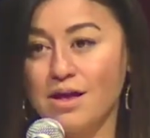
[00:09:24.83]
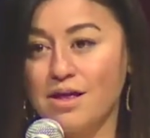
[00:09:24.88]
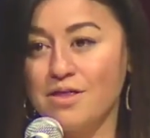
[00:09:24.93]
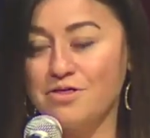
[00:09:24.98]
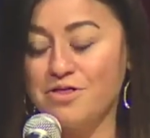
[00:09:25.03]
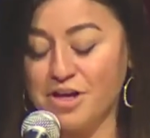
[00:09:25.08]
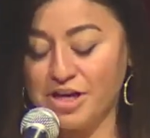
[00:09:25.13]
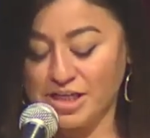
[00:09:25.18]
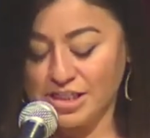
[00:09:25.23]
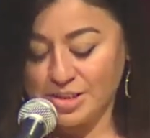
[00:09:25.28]

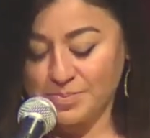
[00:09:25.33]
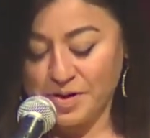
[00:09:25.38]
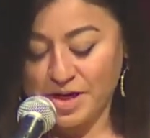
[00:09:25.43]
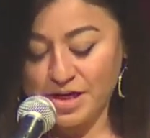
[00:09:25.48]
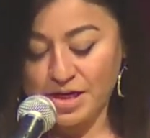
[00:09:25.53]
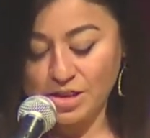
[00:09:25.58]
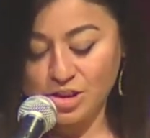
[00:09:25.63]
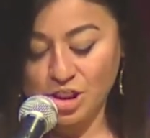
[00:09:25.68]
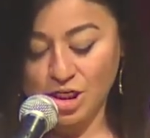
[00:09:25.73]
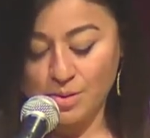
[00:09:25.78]
The
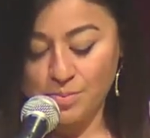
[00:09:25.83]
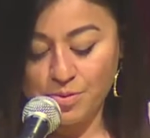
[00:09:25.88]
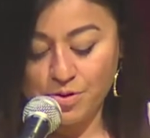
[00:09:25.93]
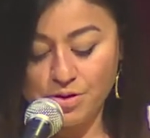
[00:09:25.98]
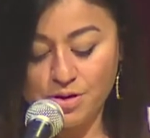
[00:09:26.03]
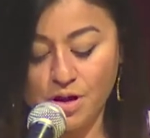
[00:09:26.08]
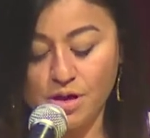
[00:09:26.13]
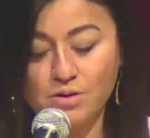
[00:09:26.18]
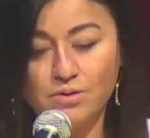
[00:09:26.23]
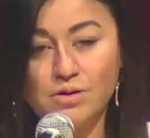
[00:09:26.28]
Hispanic Chamber
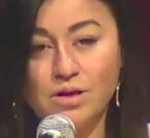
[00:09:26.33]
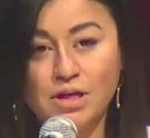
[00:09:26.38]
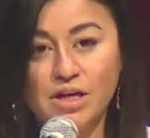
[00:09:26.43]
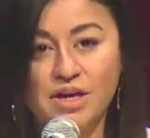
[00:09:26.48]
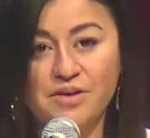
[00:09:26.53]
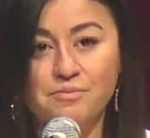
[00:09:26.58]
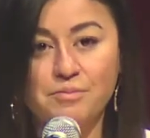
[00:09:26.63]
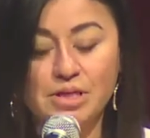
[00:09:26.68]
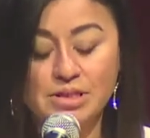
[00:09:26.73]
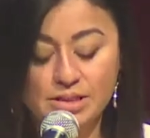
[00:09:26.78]
not only
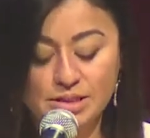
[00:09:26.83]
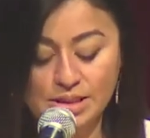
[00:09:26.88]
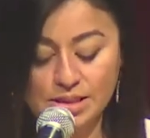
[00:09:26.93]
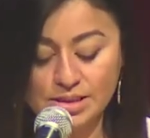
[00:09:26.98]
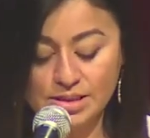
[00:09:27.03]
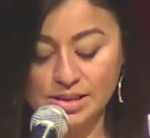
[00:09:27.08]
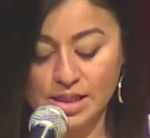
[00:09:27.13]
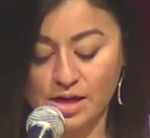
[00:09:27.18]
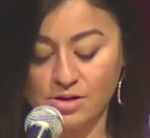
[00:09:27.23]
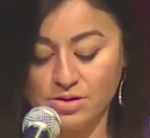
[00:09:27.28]
gave me
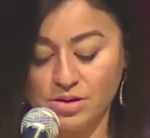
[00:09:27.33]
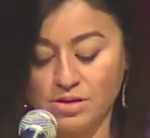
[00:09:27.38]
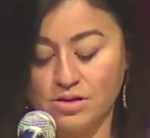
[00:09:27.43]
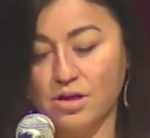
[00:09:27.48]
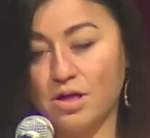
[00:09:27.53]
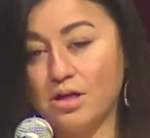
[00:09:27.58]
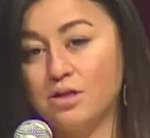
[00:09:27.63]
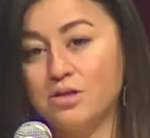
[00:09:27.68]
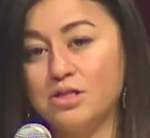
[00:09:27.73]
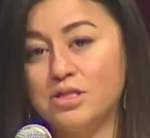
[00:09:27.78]

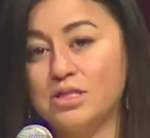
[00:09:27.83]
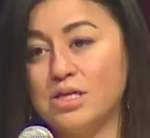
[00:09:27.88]
$6,000